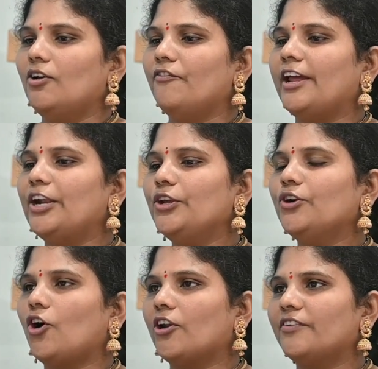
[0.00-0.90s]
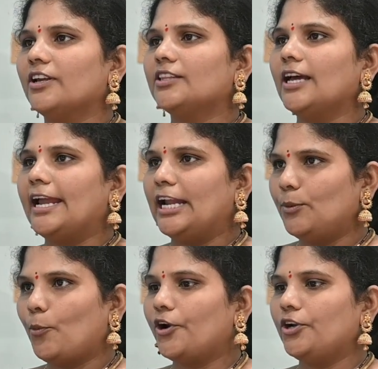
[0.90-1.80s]
Where do you configure the
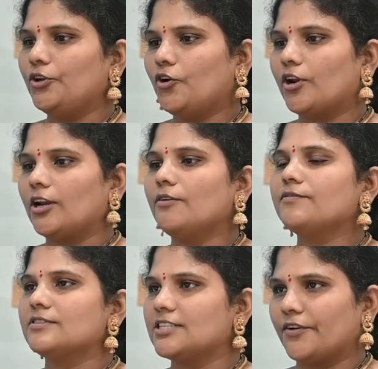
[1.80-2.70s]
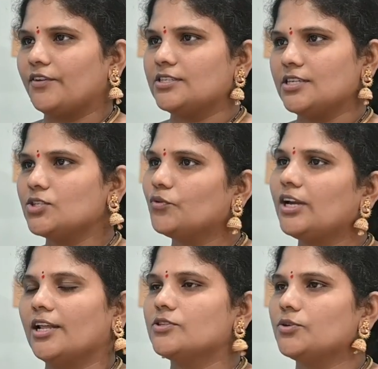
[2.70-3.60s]
endpoint URL of services we
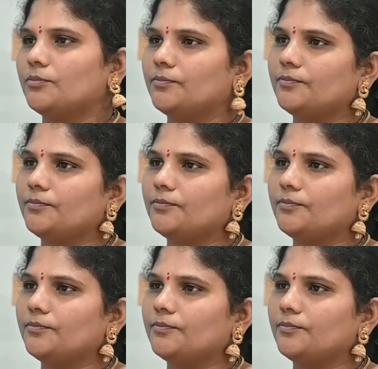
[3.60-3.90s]
consume?